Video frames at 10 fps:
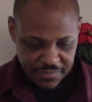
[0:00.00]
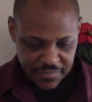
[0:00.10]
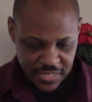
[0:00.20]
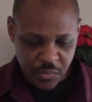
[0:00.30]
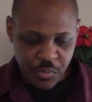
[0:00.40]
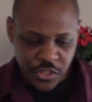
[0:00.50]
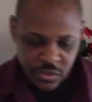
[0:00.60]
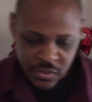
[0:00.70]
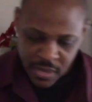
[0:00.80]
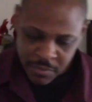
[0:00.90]
In the
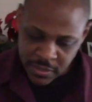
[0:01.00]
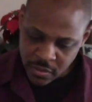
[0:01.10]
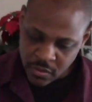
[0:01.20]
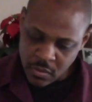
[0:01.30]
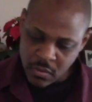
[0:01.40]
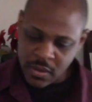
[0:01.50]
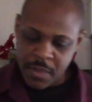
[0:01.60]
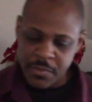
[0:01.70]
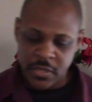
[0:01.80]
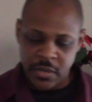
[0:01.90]
preacher's homiletical
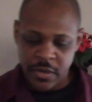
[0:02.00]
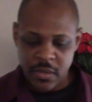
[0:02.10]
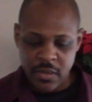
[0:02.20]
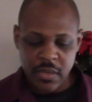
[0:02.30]
commentary,